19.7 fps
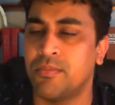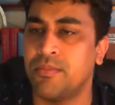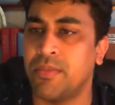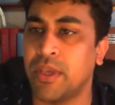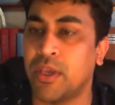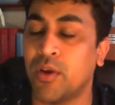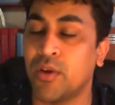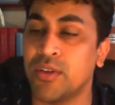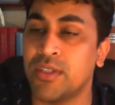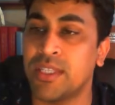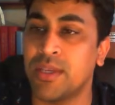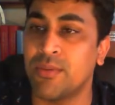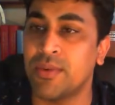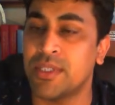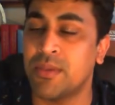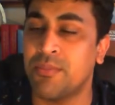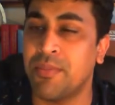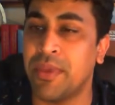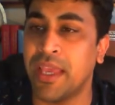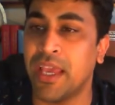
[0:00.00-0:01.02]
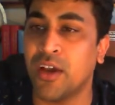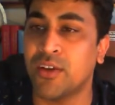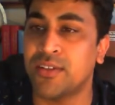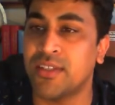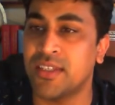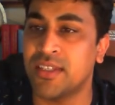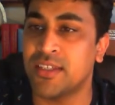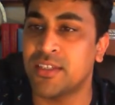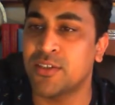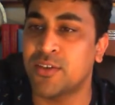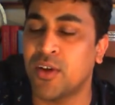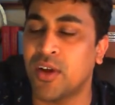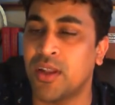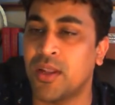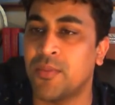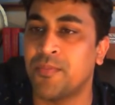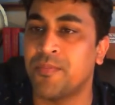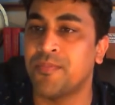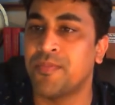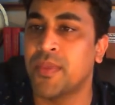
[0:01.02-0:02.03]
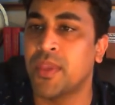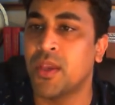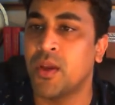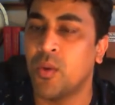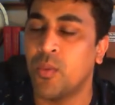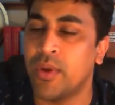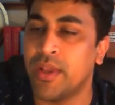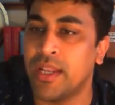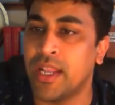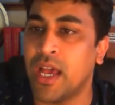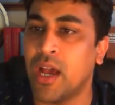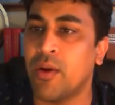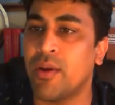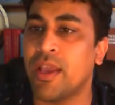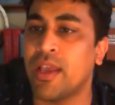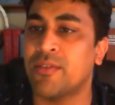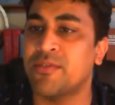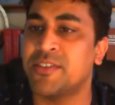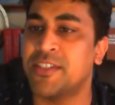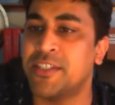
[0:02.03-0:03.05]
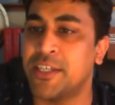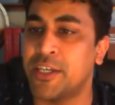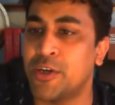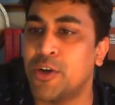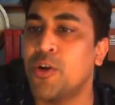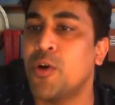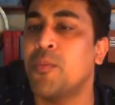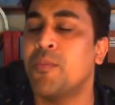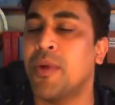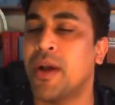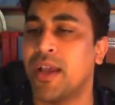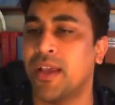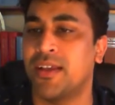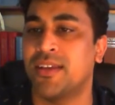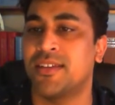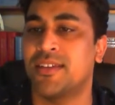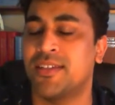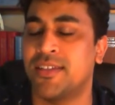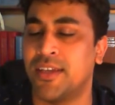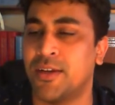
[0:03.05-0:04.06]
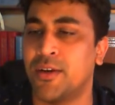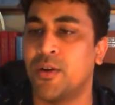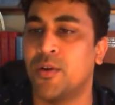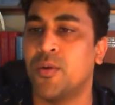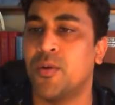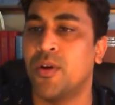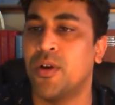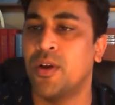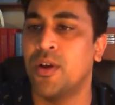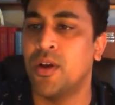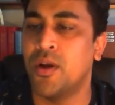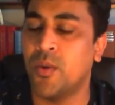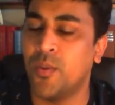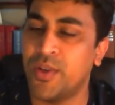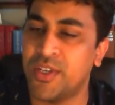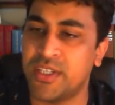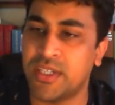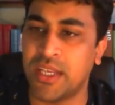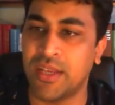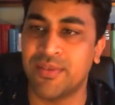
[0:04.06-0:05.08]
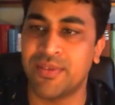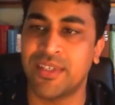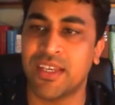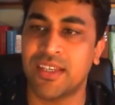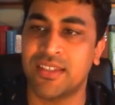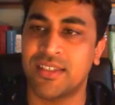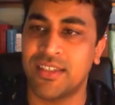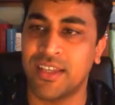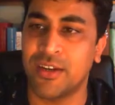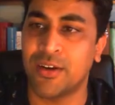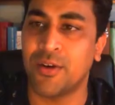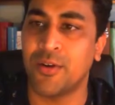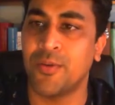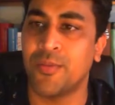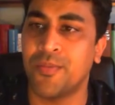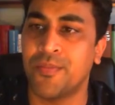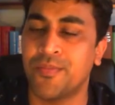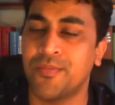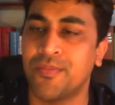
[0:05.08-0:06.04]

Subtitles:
Because there was a b out in this column, we now have 0 minus 0, which gives us 0.